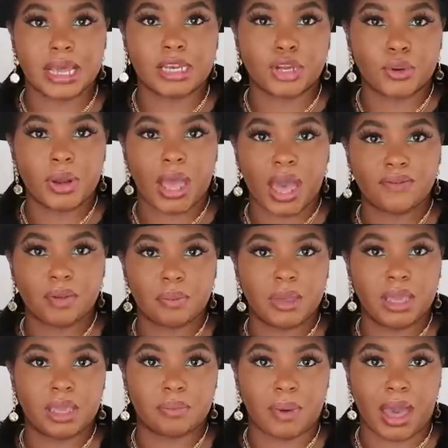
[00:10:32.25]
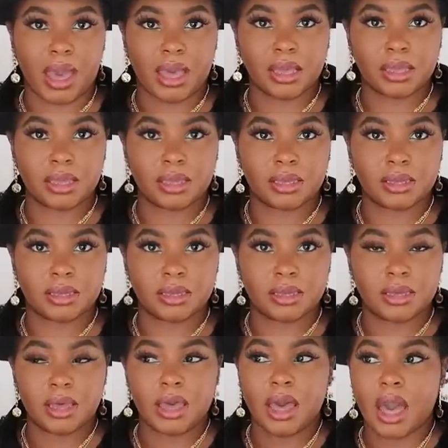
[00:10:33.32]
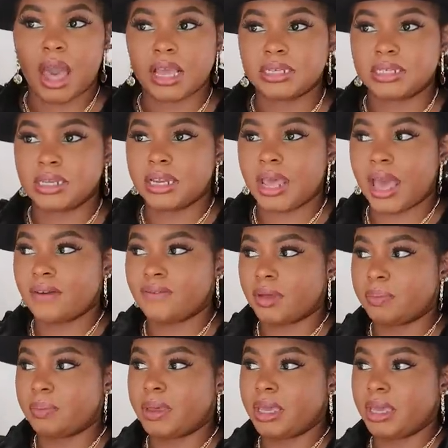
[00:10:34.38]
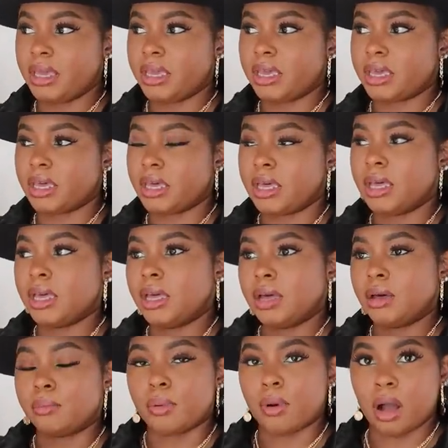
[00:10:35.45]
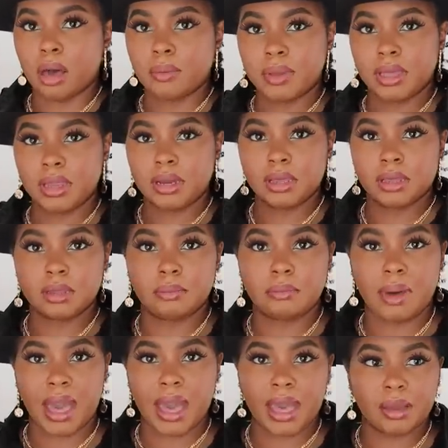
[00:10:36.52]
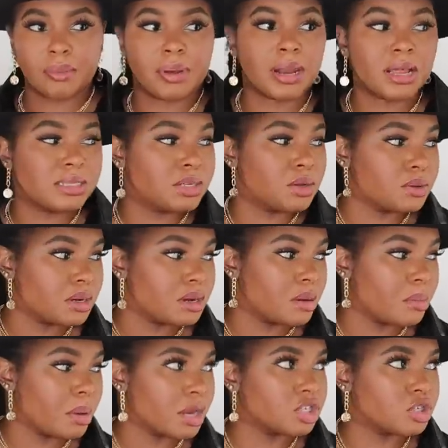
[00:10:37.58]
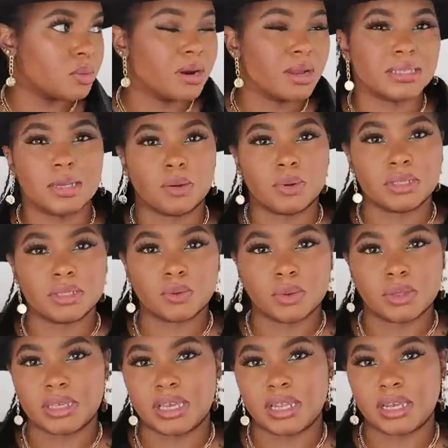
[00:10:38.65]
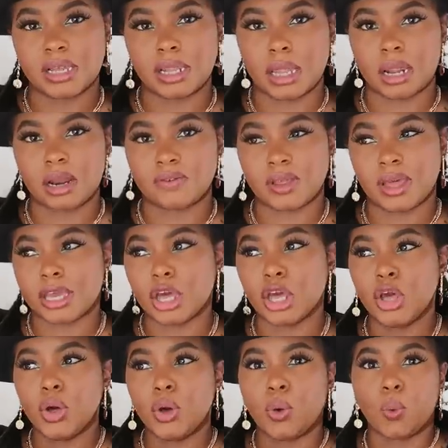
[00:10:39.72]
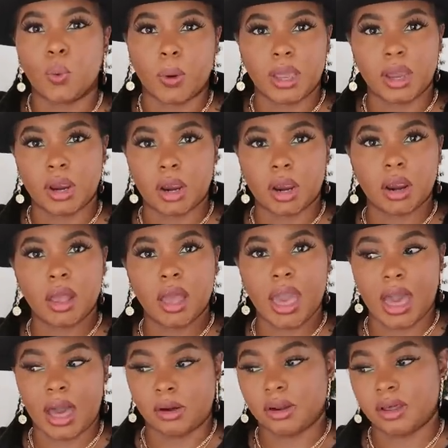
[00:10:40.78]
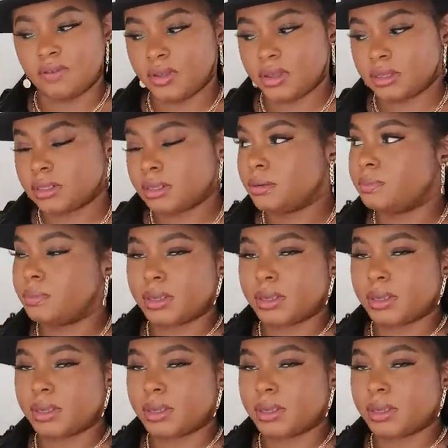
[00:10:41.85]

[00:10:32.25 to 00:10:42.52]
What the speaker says: I don't have a pink bag. I did have a pink Brahmin bag, but I sold it on Poshmark because I wasn't really getting a lot of like wear out of it.